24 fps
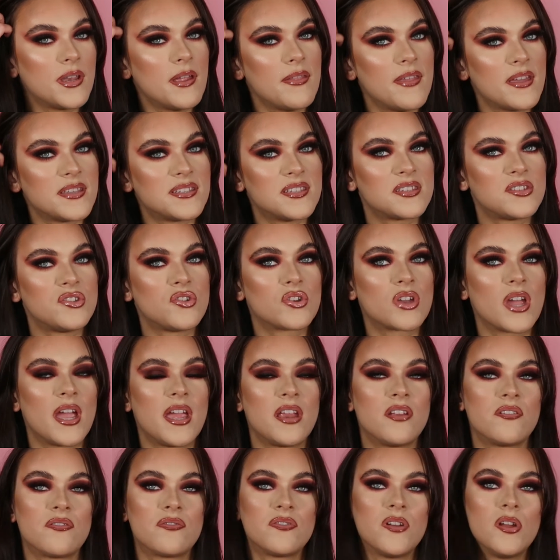Now this is your
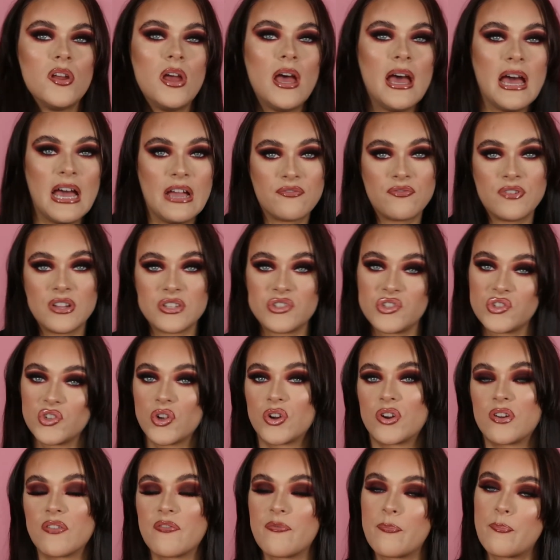kind of average
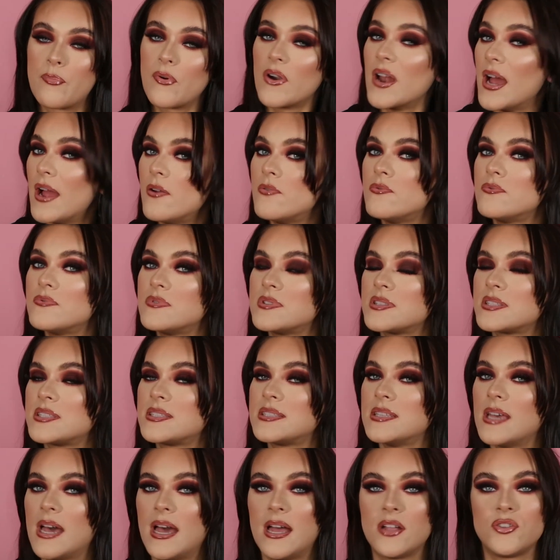sort of
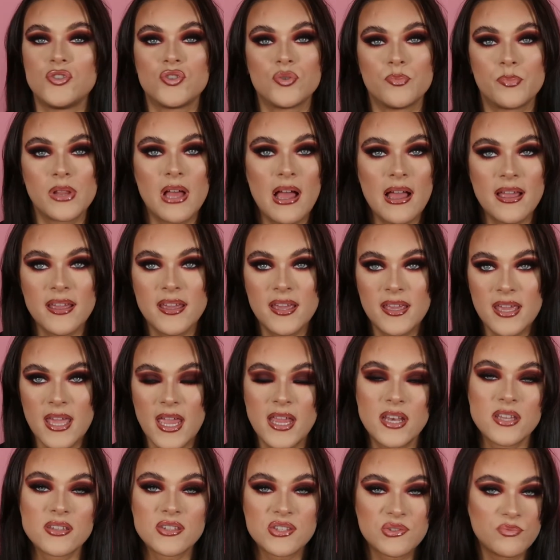browns and your black
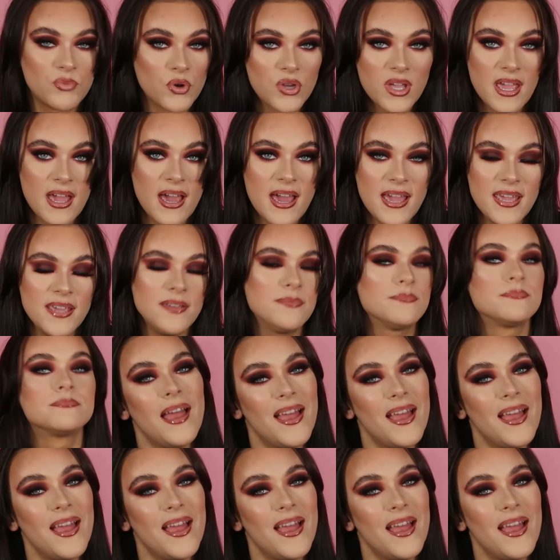kind of smoky eye.